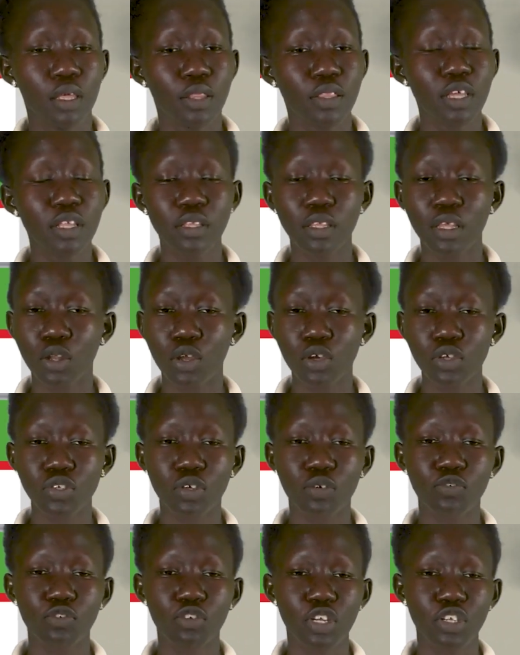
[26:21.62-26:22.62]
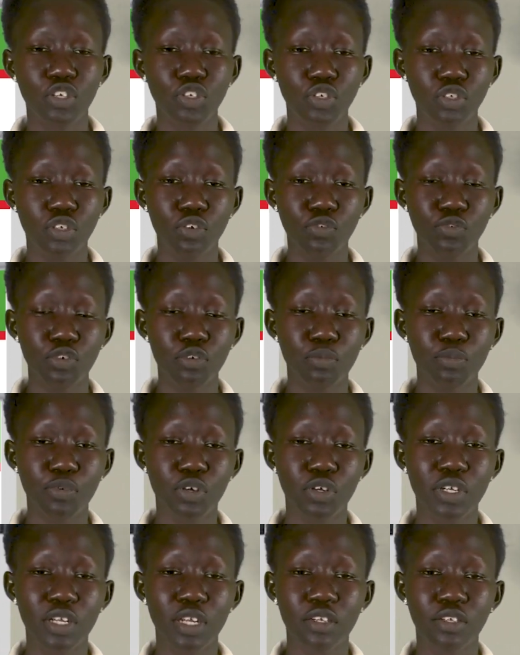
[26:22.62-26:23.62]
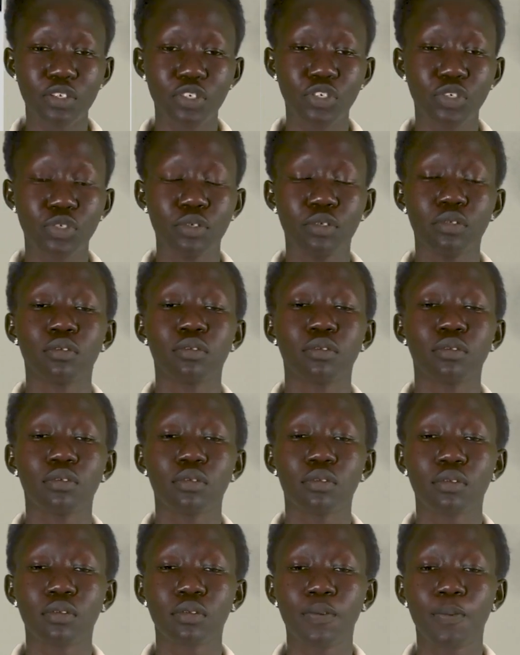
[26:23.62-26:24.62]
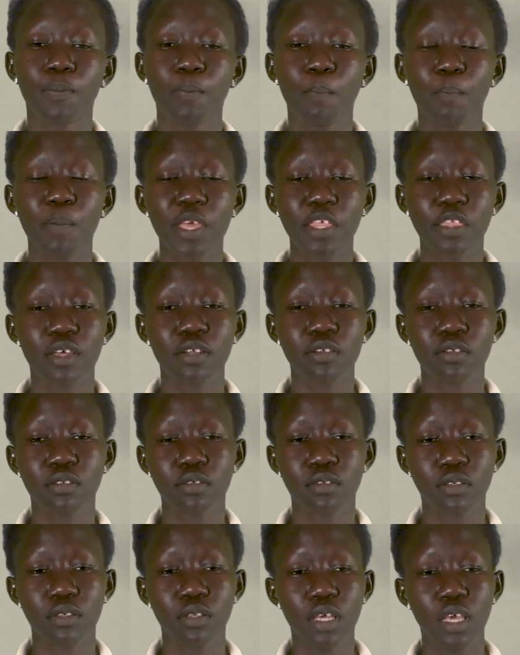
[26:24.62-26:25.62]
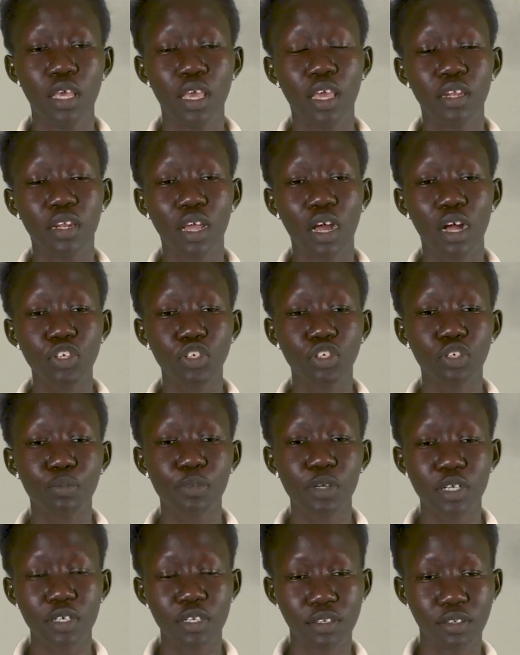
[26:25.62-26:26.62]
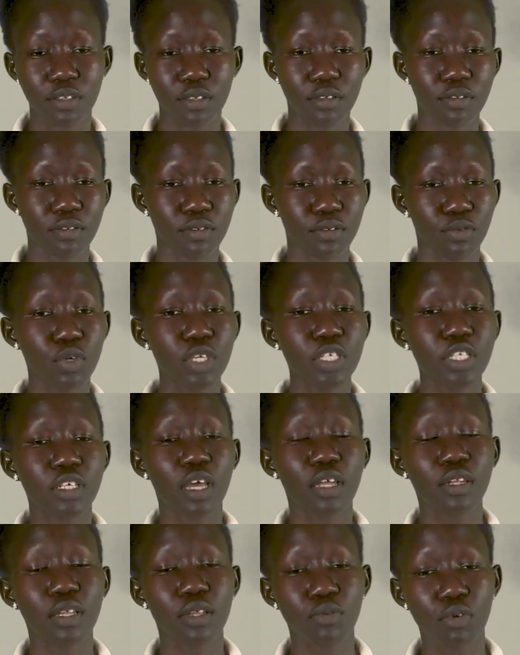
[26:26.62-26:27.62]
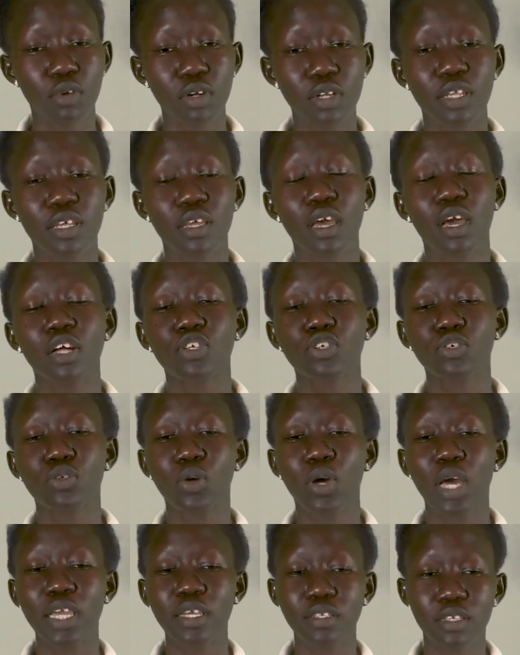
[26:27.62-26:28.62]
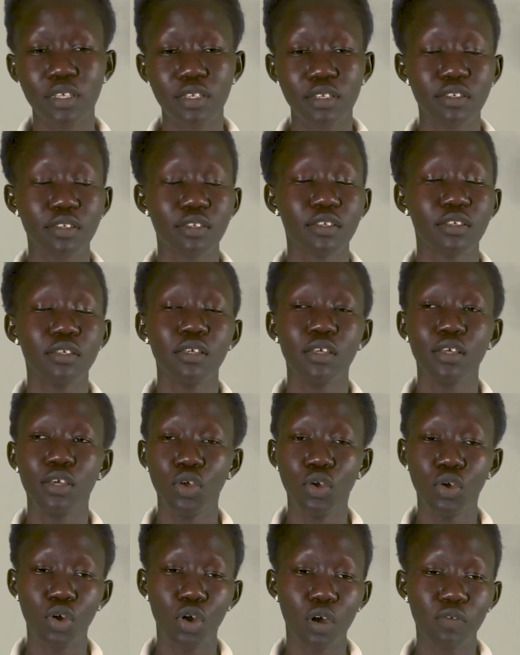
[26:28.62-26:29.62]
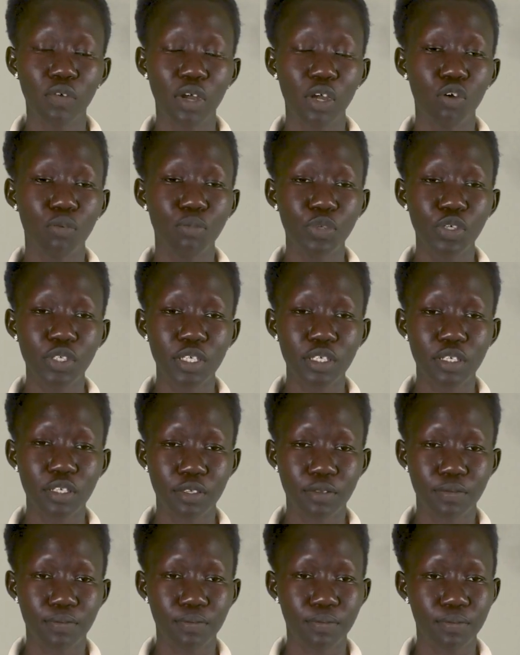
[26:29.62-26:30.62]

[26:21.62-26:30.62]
Then the loss of traditional food production methods and cultural practices, which can erode the cultural identity of a community.